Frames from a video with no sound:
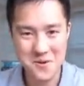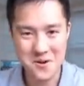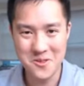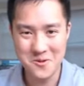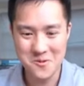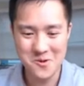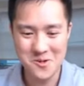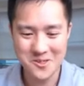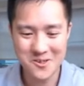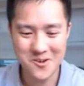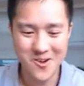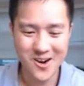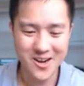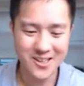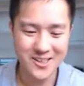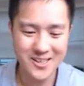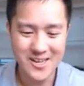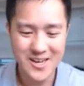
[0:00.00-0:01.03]
the rules
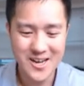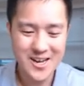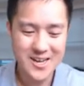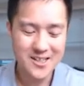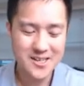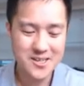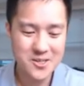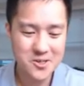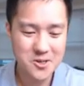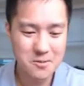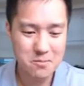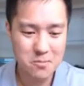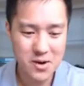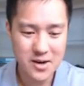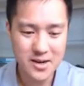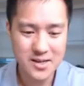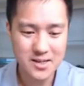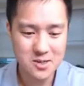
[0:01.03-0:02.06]
correctly, this should
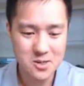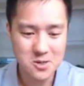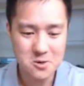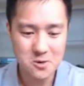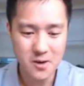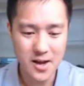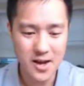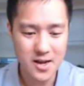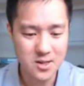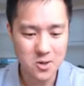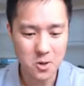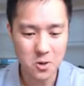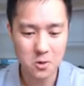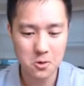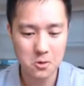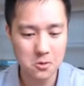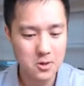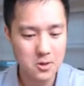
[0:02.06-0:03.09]
bring us to a
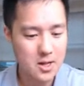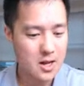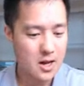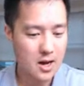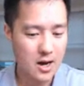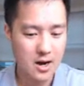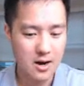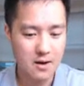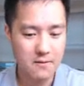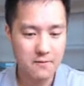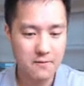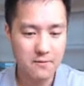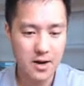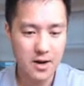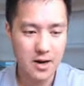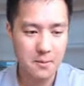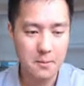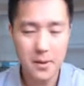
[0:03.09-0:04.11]
total of
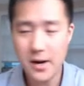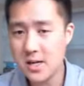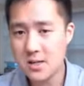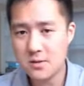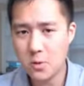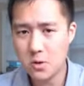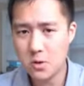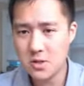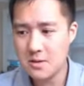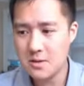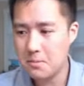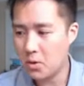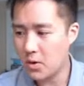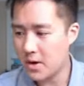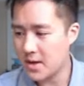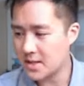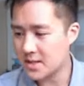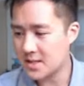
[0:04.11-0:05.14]
uh, minus 14
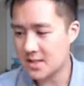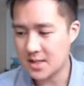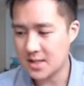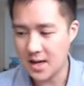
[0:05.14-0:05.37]
points.